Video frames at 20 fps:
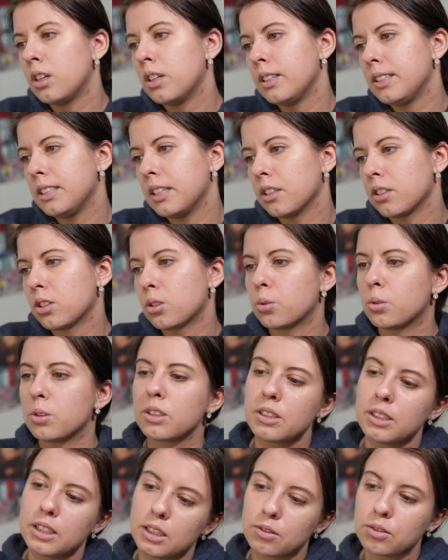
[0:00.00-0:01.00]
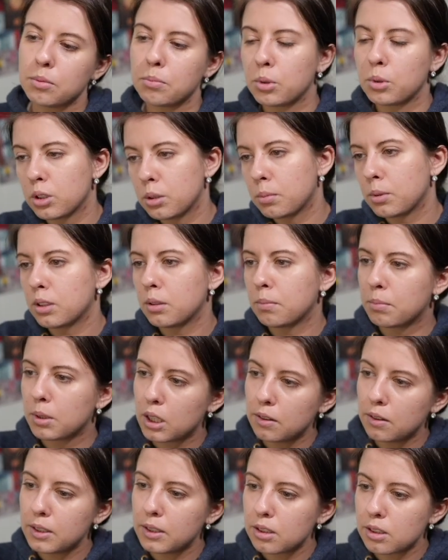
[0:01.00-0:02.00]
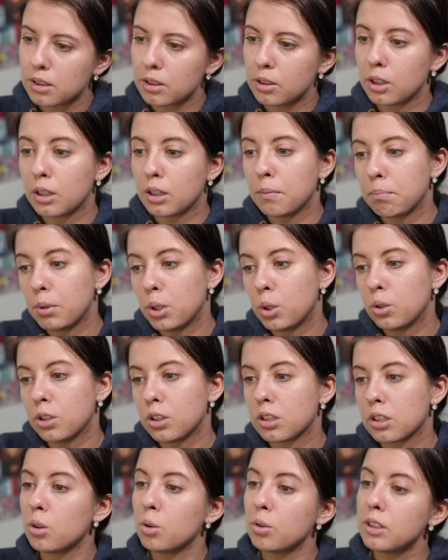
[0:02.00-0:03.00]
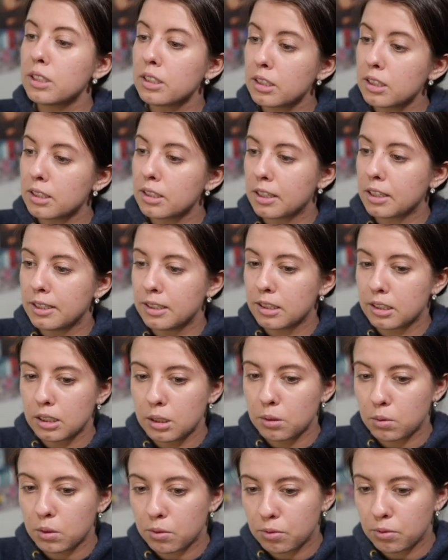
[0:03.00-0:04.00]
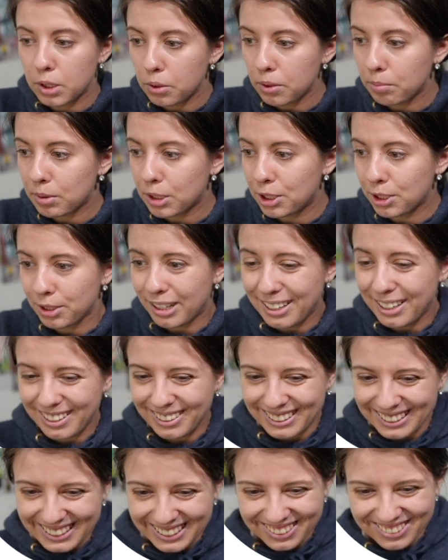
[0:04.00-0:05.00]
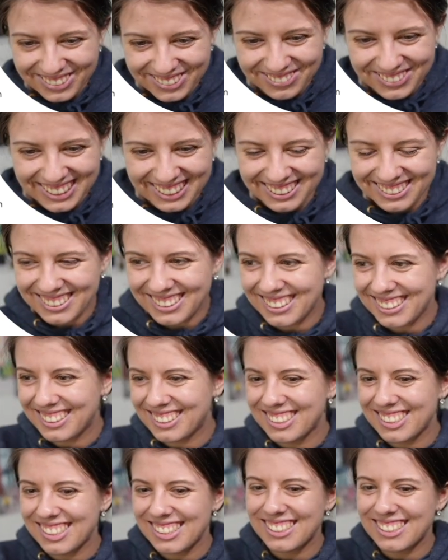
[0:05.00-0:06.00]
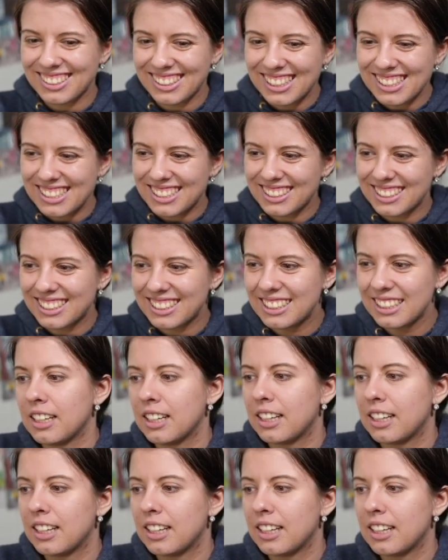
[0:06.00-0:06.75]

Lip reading: Yes, stores data from multiple departments. There are components. Oh, this is nice. This was very much not clear from the other articles, so that's good.